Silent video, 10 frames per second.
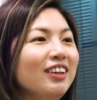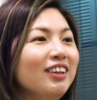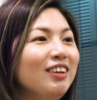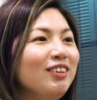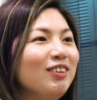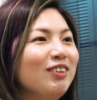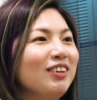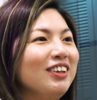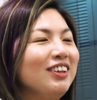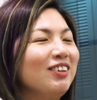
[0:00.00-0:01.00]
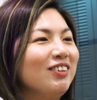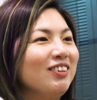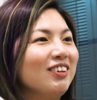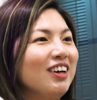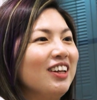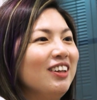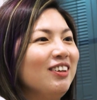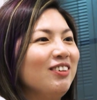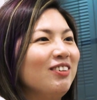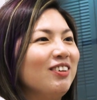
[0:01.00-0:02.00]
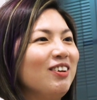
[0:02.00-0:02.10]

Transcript: analyst, or even operations.